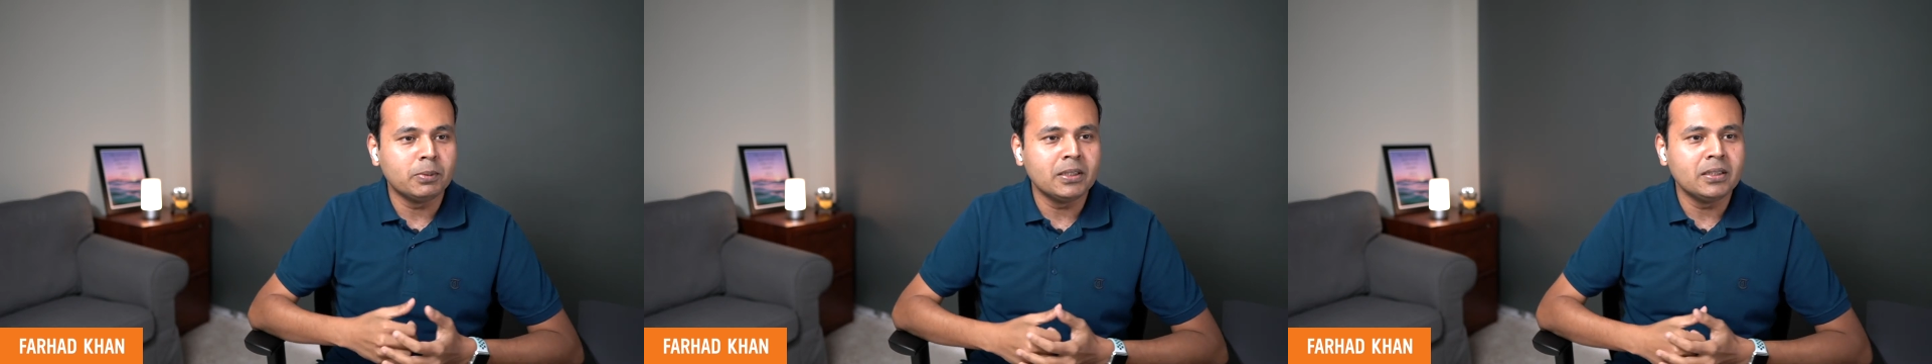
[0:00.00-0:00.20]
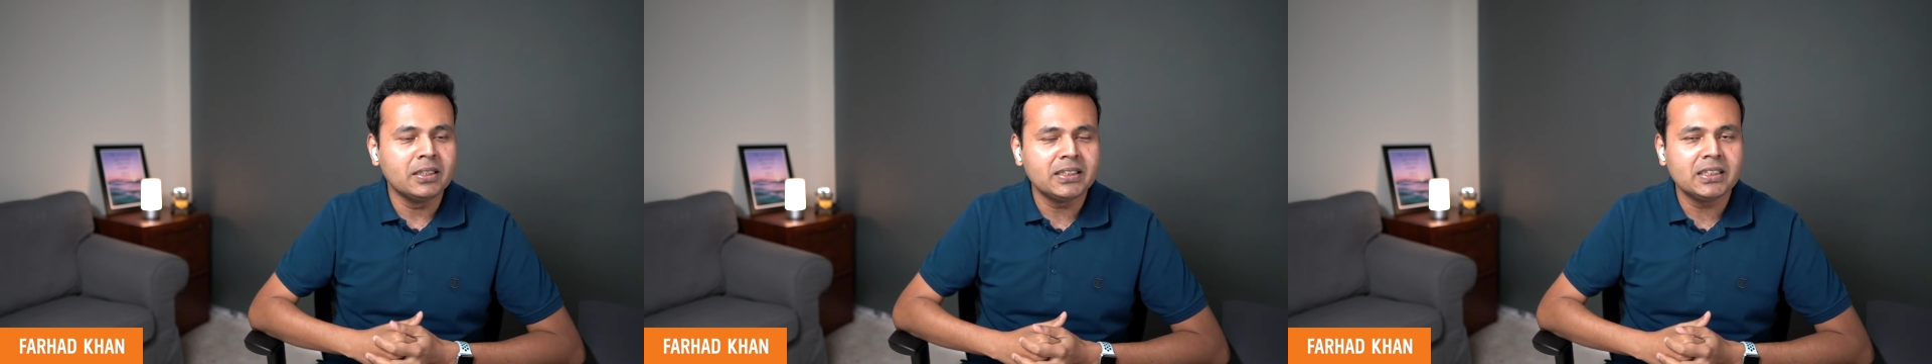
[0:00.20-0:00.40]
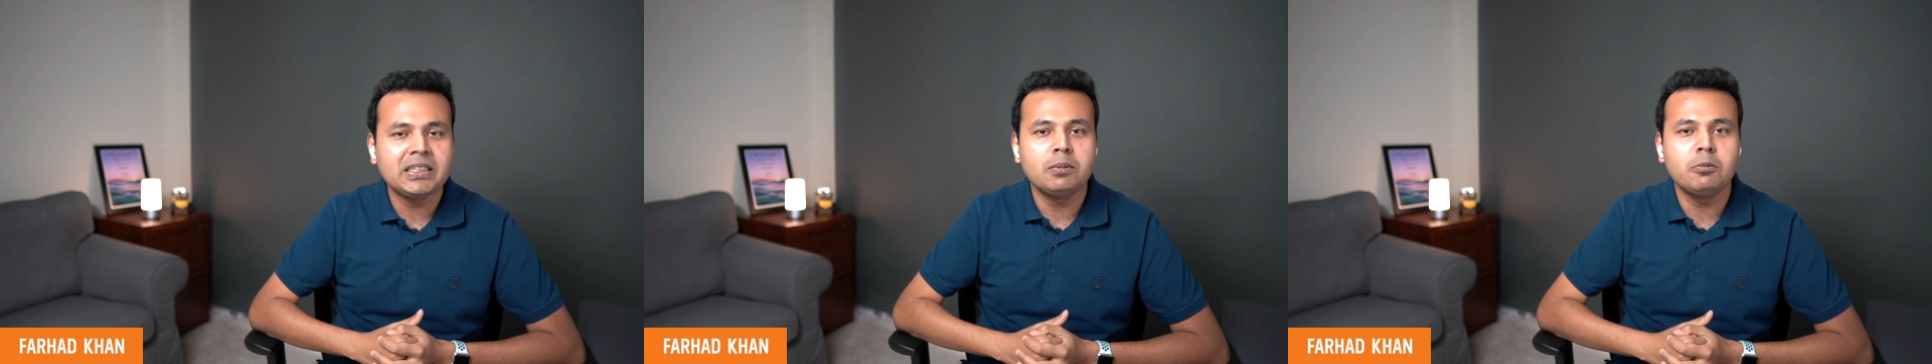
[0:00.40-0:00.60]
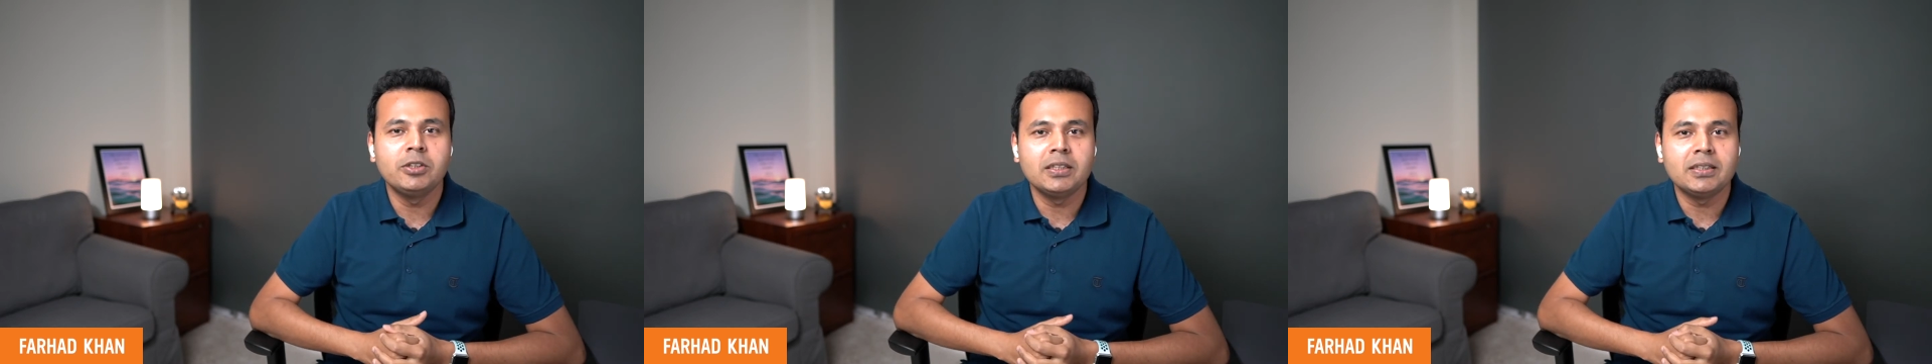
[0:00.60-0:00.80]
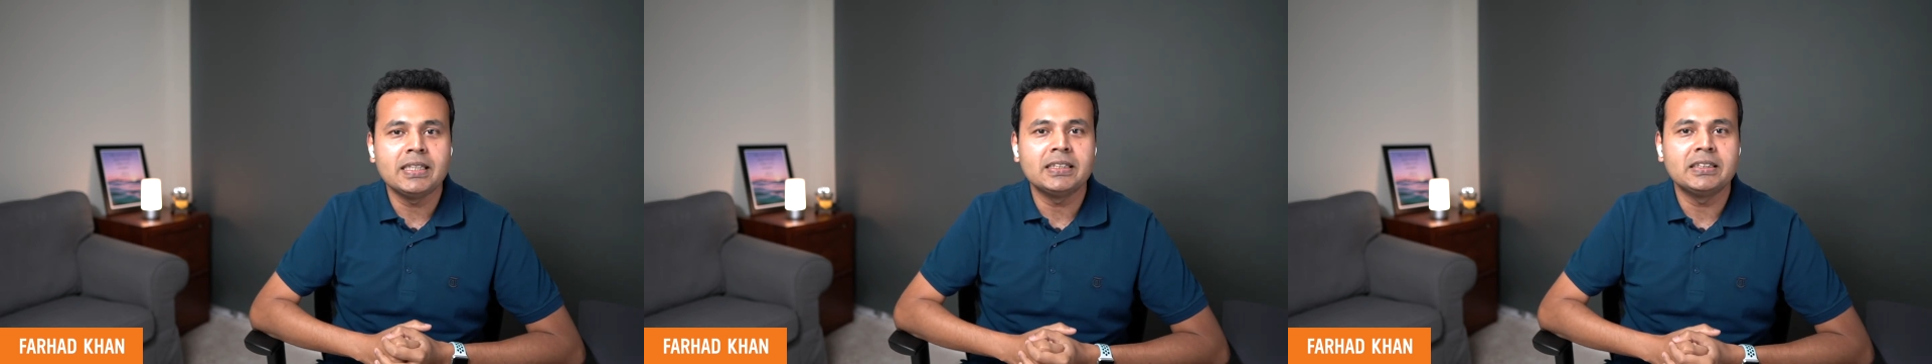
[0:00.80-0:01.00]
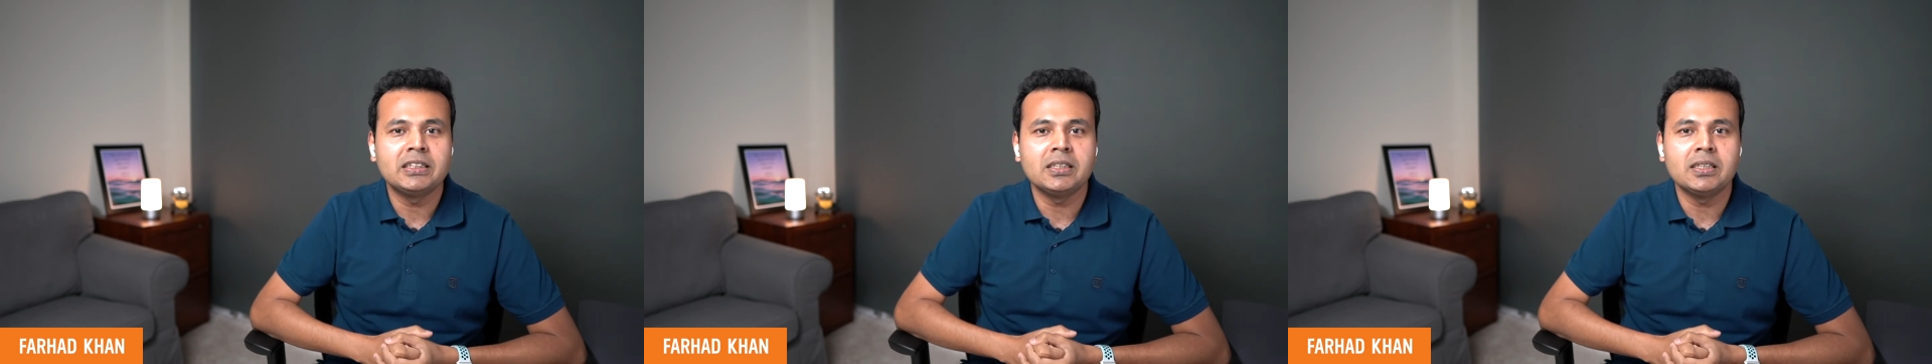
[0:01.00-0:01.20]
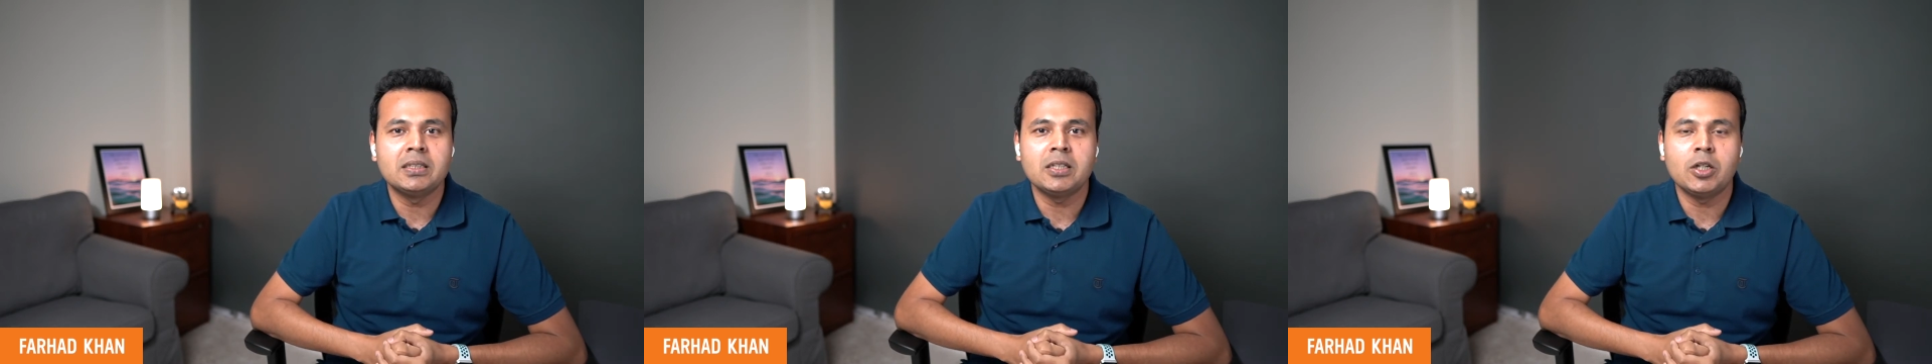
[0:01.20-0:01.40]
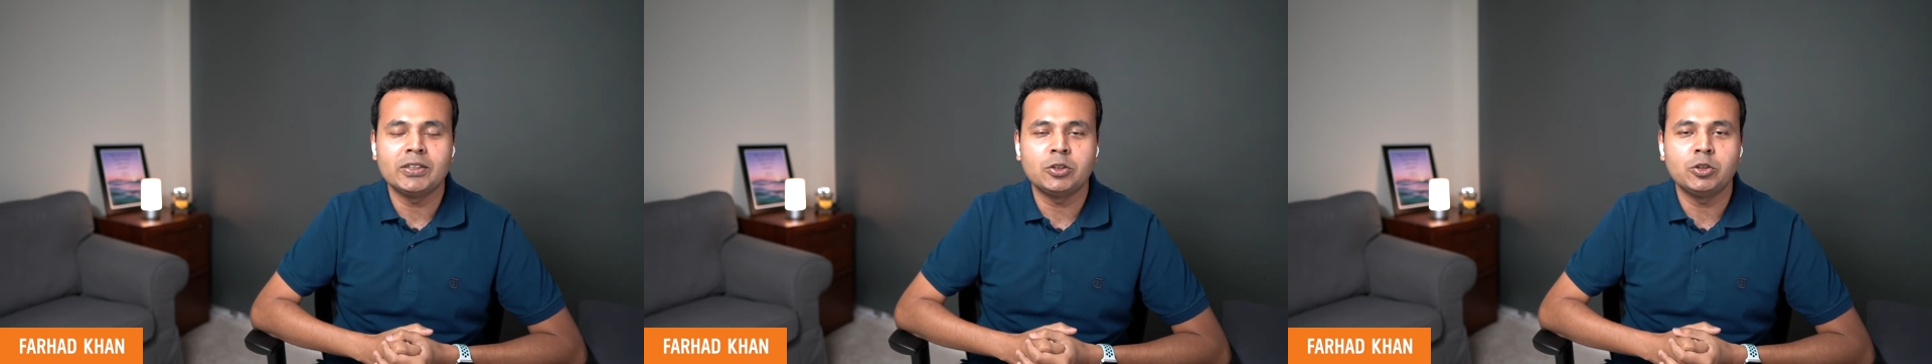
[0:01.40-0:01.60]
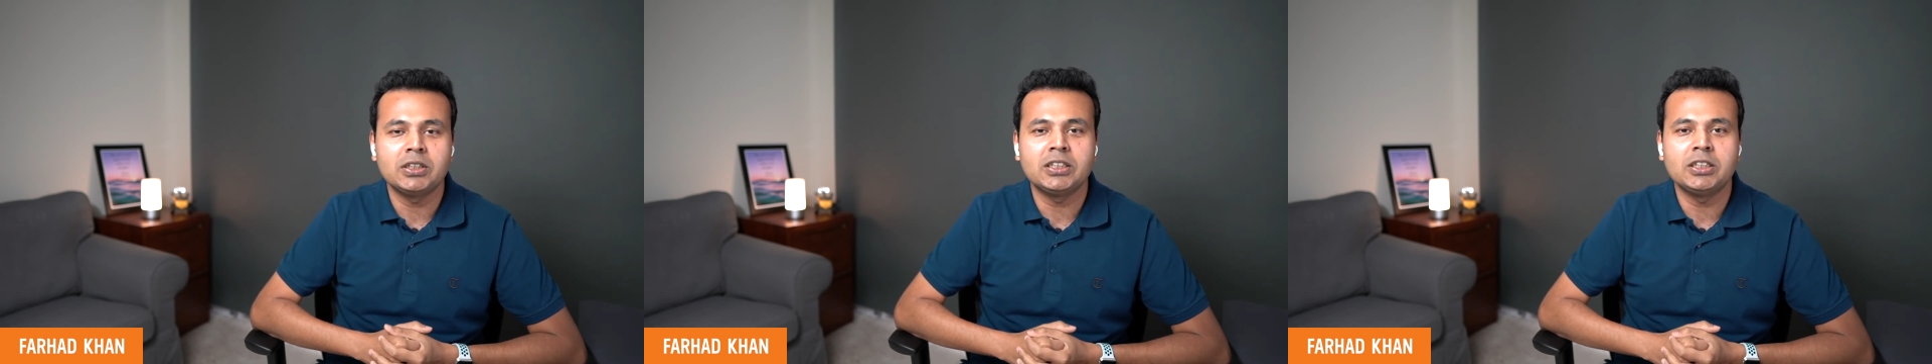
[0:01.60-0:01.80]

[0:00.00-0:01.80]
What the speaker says: these are some of the things that associations